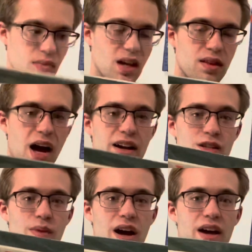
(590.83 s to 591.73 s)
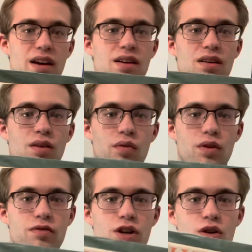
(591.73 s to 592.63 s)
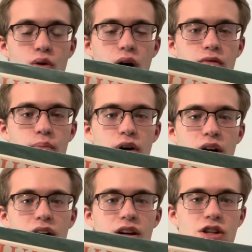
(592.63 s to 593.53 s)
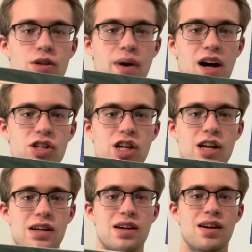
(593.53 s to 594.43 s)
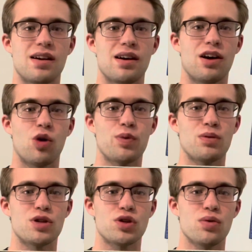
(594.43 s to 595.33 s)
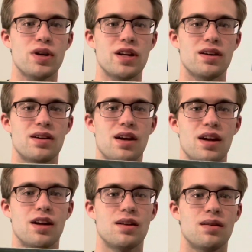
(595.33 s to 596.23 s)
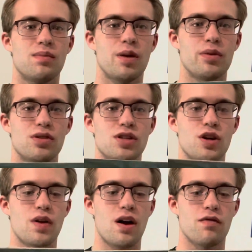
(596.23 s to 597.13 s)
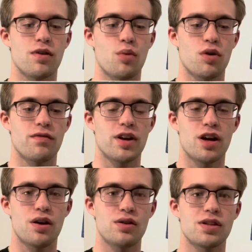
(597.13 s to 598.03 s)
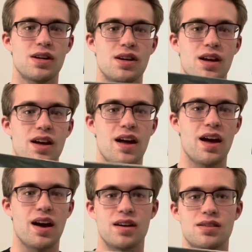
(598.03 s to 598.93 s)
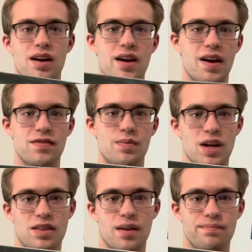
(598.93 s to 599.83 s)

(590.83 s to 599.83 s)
that is my review of the book Jumanji. Hope you enjoyed, and maybe you'll stick around for more videos as I have to make them.